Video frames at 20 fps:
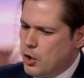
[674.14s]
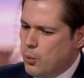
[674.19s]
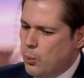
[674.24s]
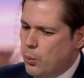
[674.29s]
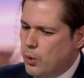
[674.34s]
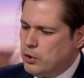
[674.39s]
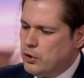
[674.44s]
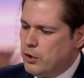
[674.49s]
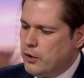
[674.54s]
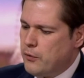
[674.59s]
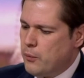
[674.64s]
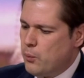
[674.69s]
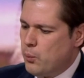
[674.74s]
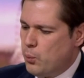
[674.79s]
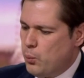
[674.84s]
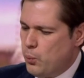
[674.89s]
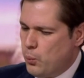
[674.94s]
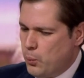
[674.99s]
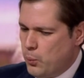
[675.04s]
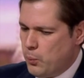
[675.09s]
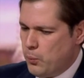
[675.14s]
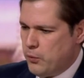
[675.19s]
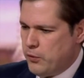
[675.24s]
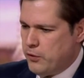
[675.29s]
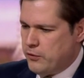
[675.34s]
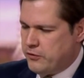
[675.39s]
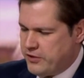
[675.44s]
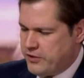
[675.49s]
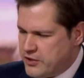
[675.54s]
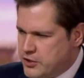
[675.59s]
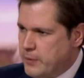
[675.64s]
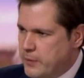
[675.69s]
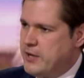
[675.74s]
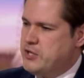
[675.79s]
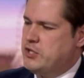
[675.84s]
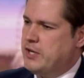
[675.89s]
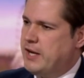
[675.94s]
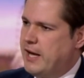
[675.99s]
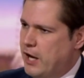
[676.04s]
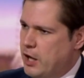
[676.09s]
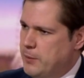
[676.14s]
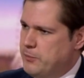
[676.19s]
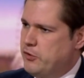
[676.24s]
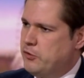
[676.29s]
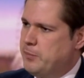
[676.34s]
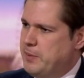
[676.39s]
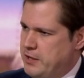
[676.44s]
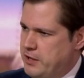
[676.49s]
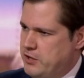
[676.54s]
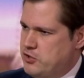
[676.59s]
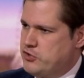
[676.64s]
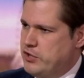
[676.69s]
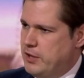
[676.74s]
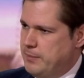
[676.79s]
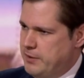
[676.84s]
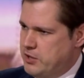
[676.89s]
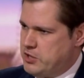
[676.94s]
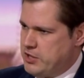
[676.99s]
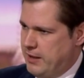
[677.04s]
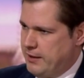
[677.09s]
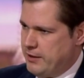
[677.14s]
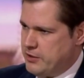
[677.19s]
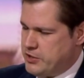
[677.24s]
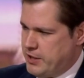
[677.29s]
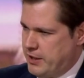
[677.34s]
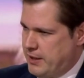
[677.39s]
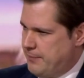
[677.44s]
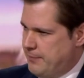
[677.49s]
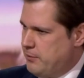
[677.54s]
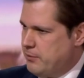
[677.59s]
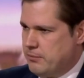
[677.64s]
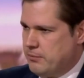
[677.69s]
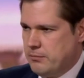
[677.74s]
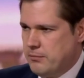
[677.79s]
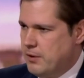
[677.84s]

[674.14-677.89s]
Well, the situation in care homes has been extremely challenging.